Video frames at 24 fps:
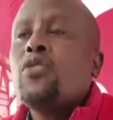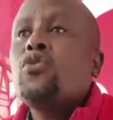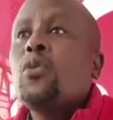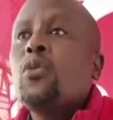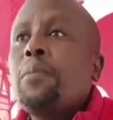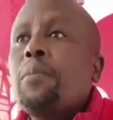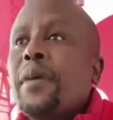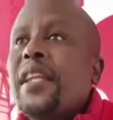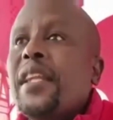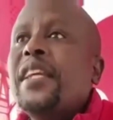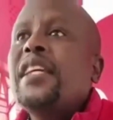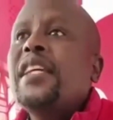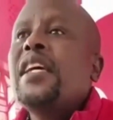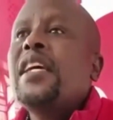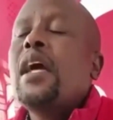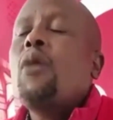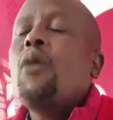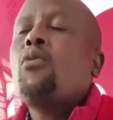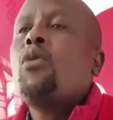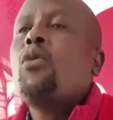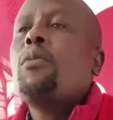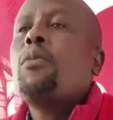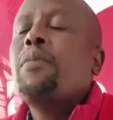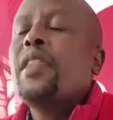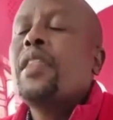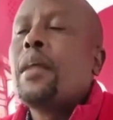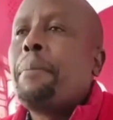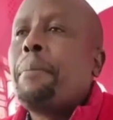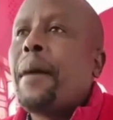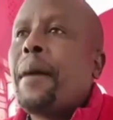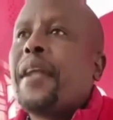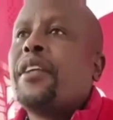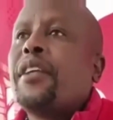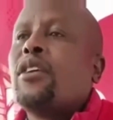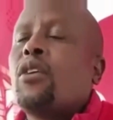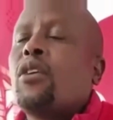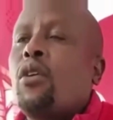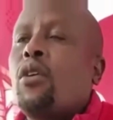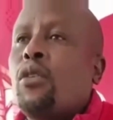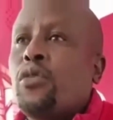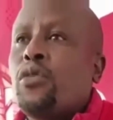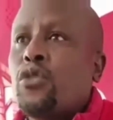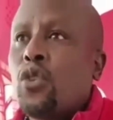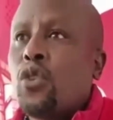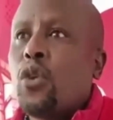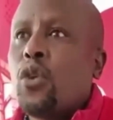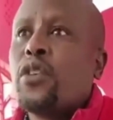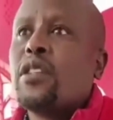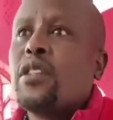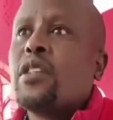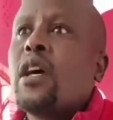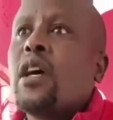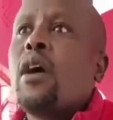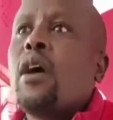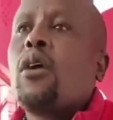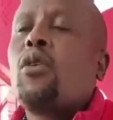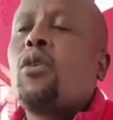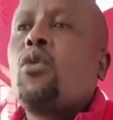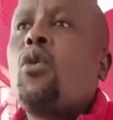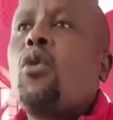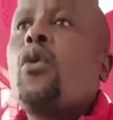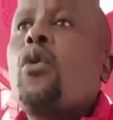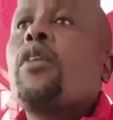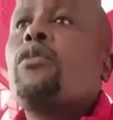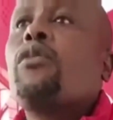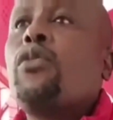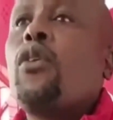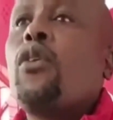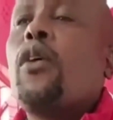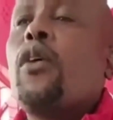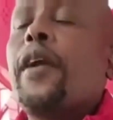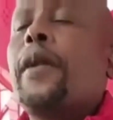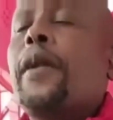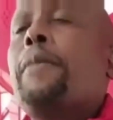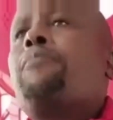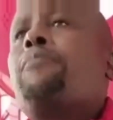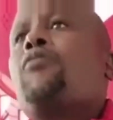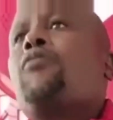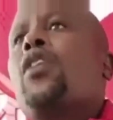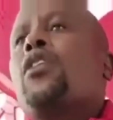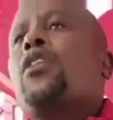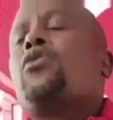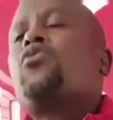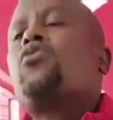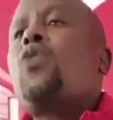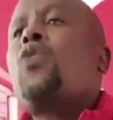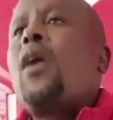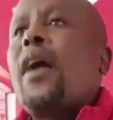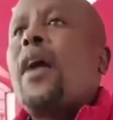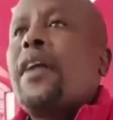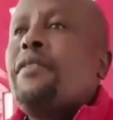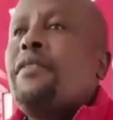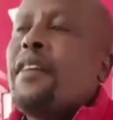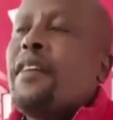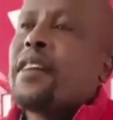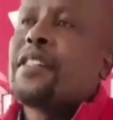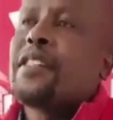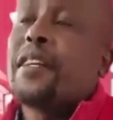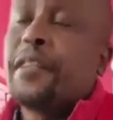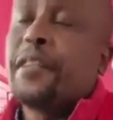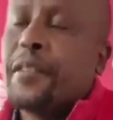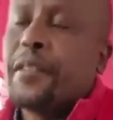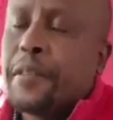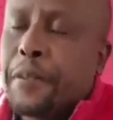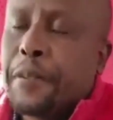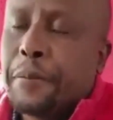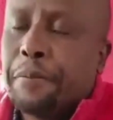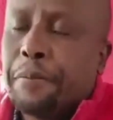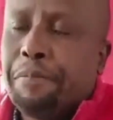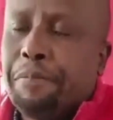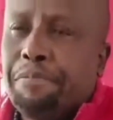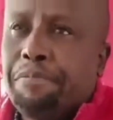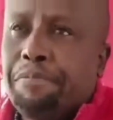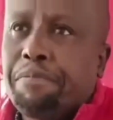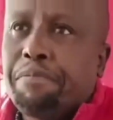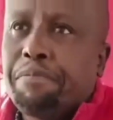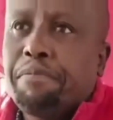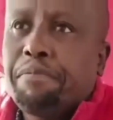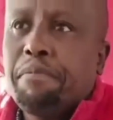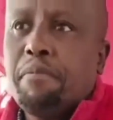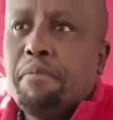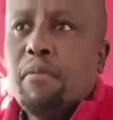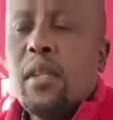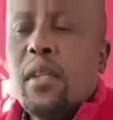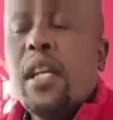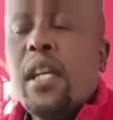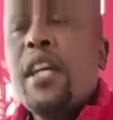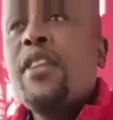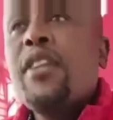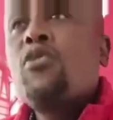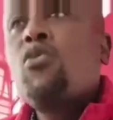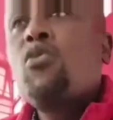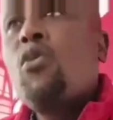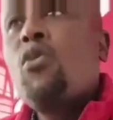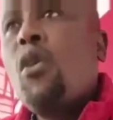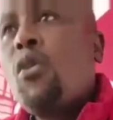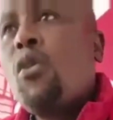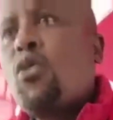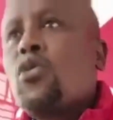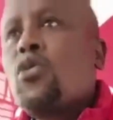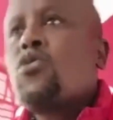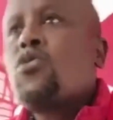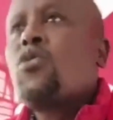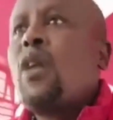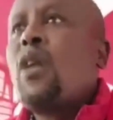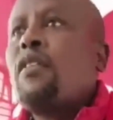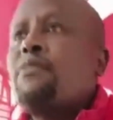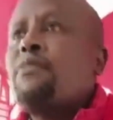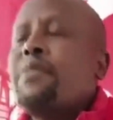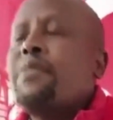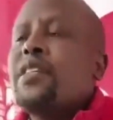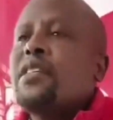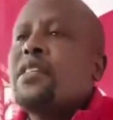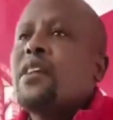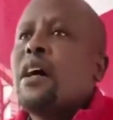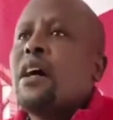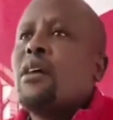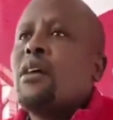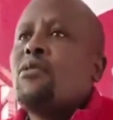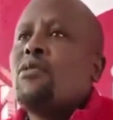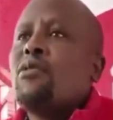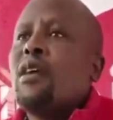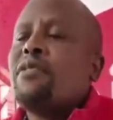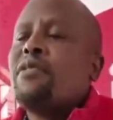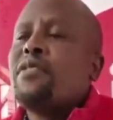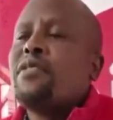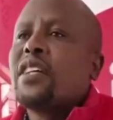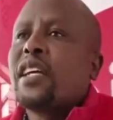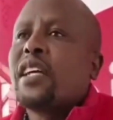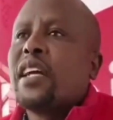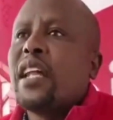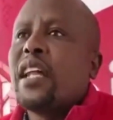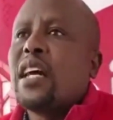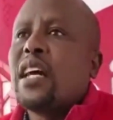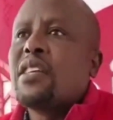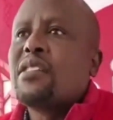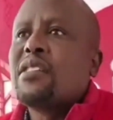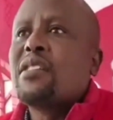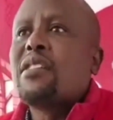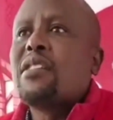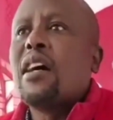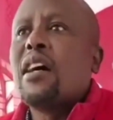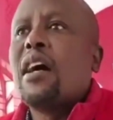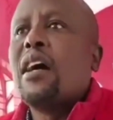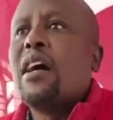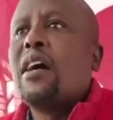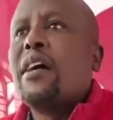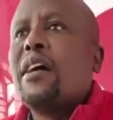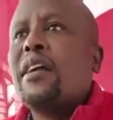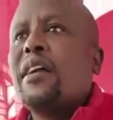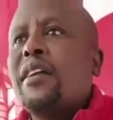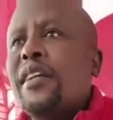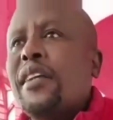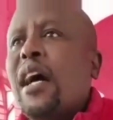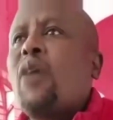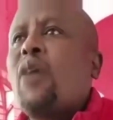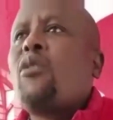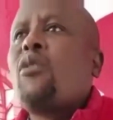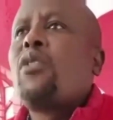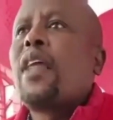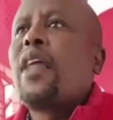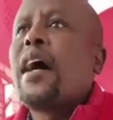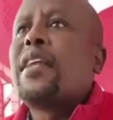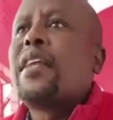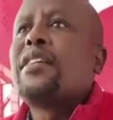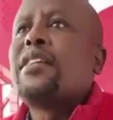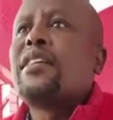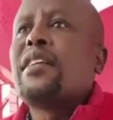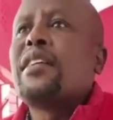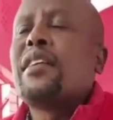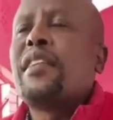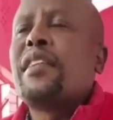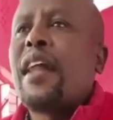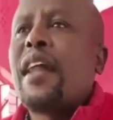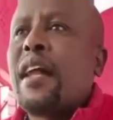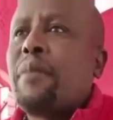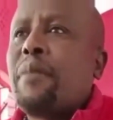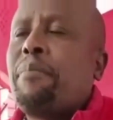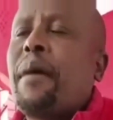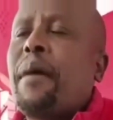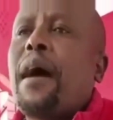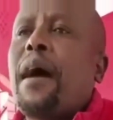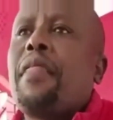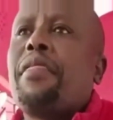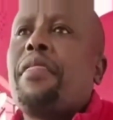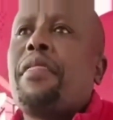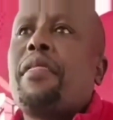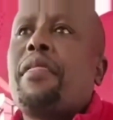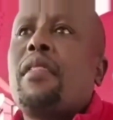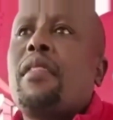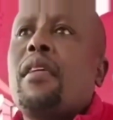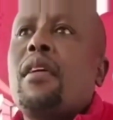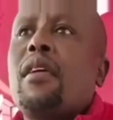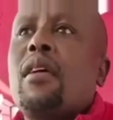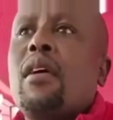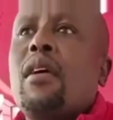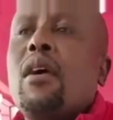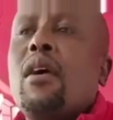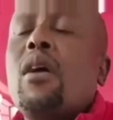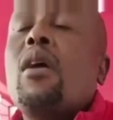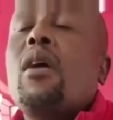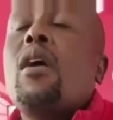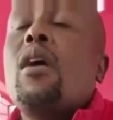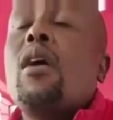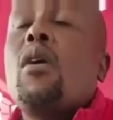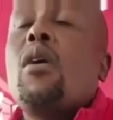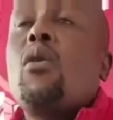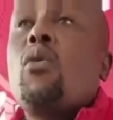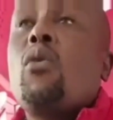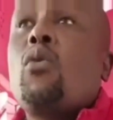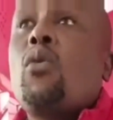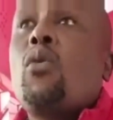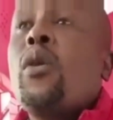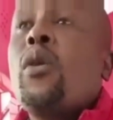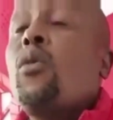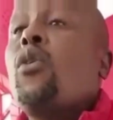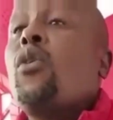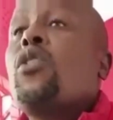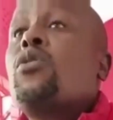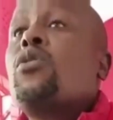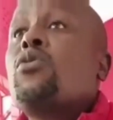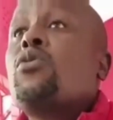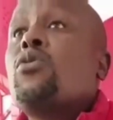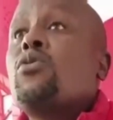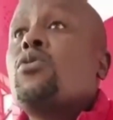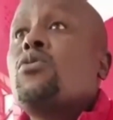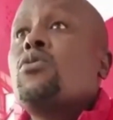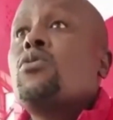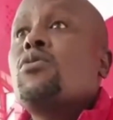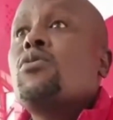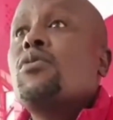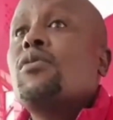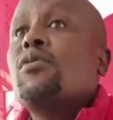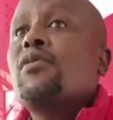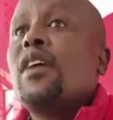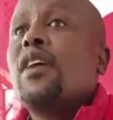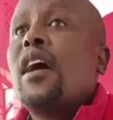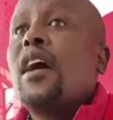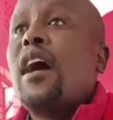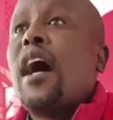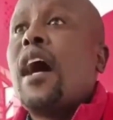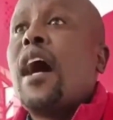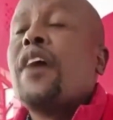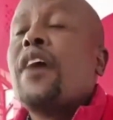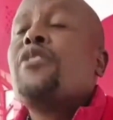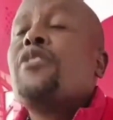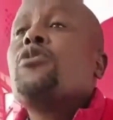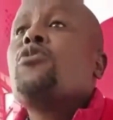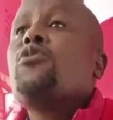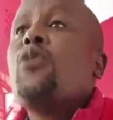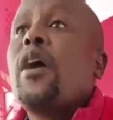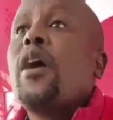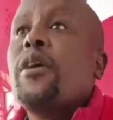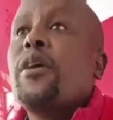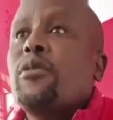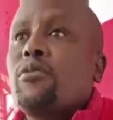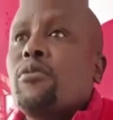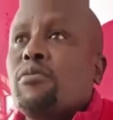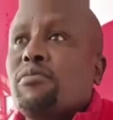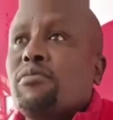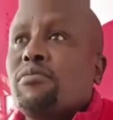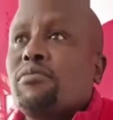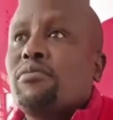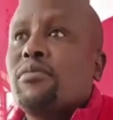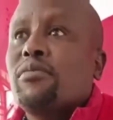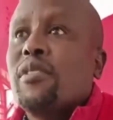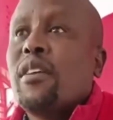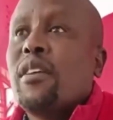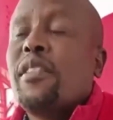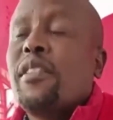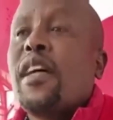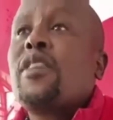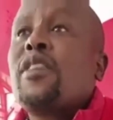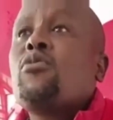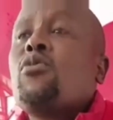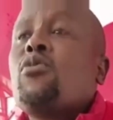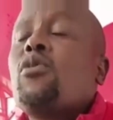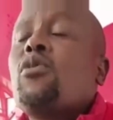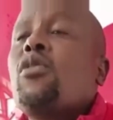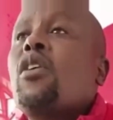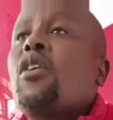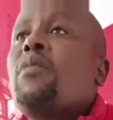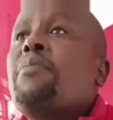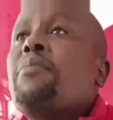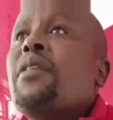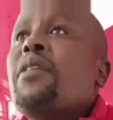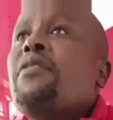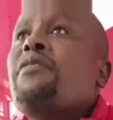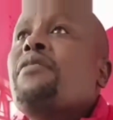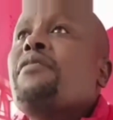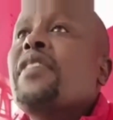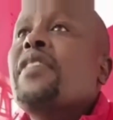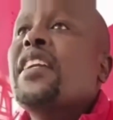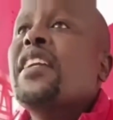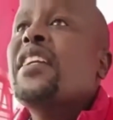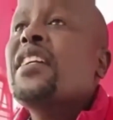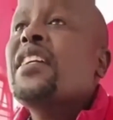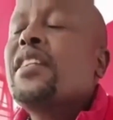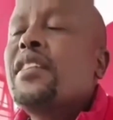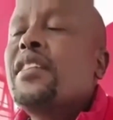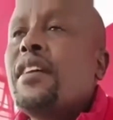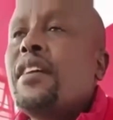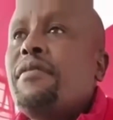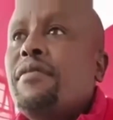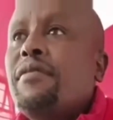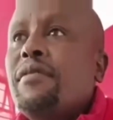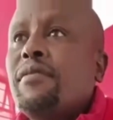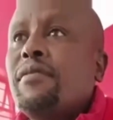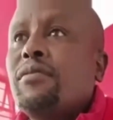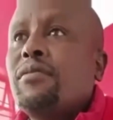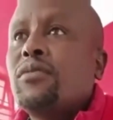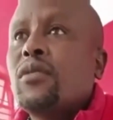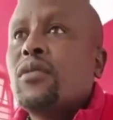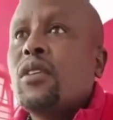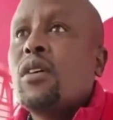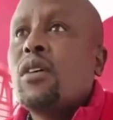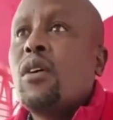Jubilee will be the party of choice going forward. To our adversaries, and to all those who have taken us down that path, we want to assure you that we will not be vindictive,